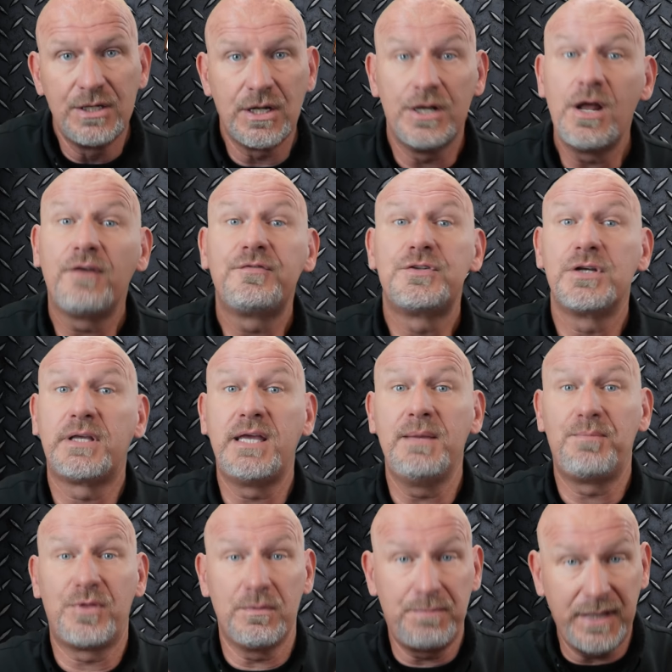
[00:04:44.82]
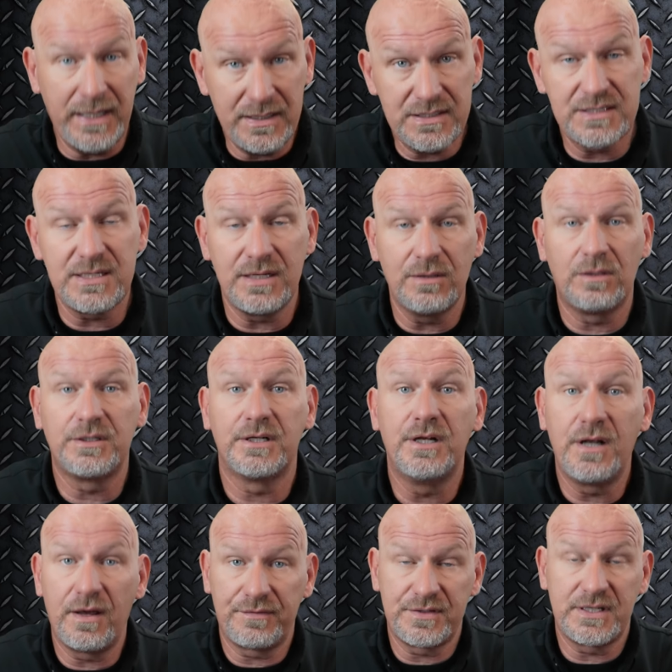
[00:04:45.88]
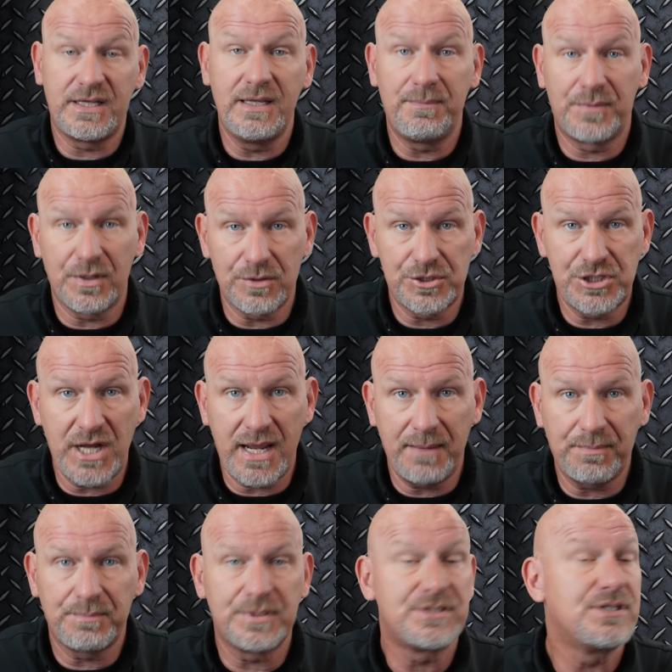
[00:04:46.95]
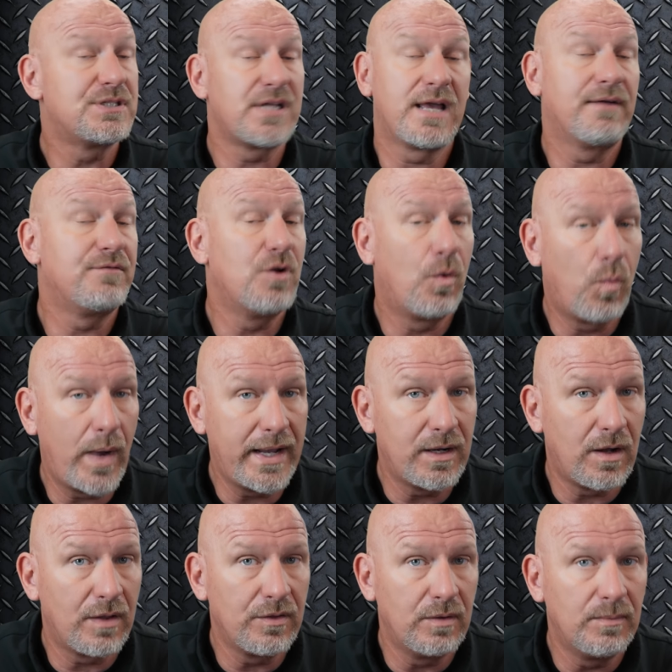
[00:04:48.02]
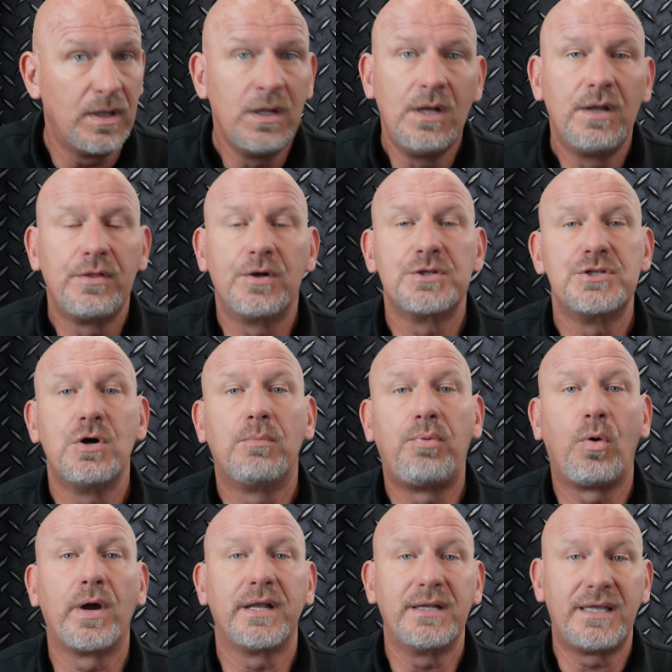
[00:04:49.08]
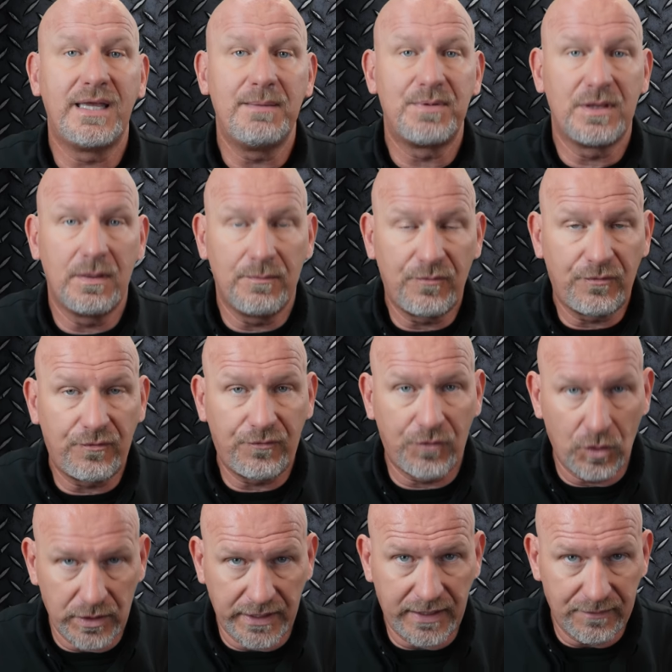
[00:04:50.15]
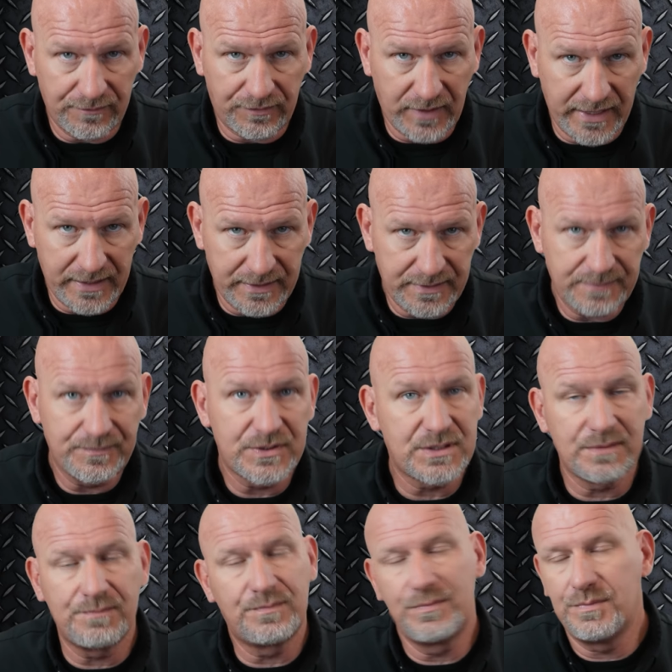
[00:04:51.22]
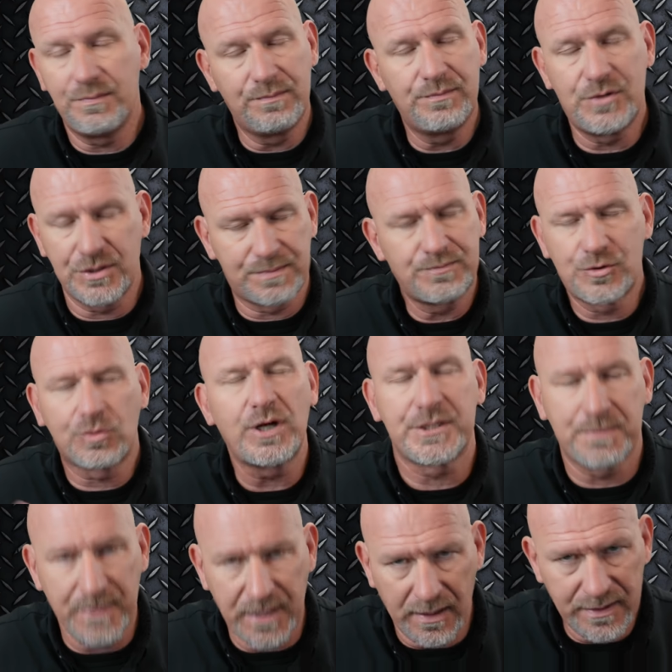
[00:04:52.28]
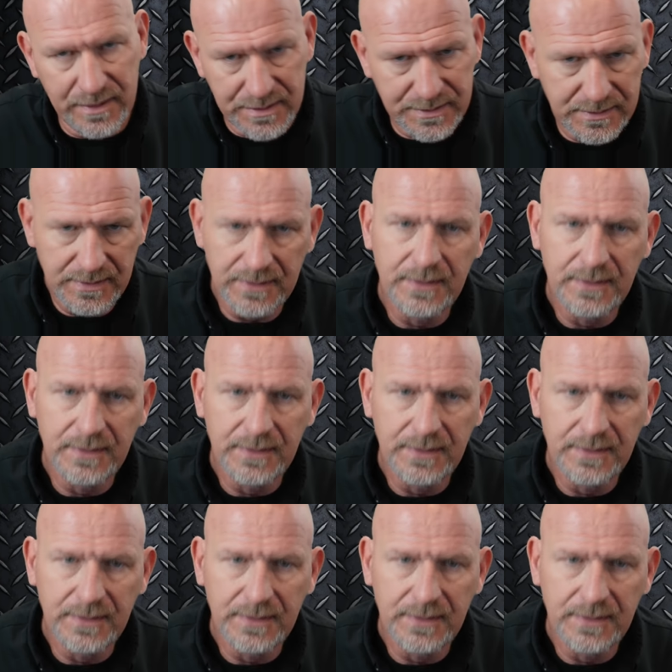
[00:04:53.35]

enough to keep the bead sealed and enough to keep their shape, but since they have no weight on them, there's no point in keeping them fully inflated. Just trust me on this.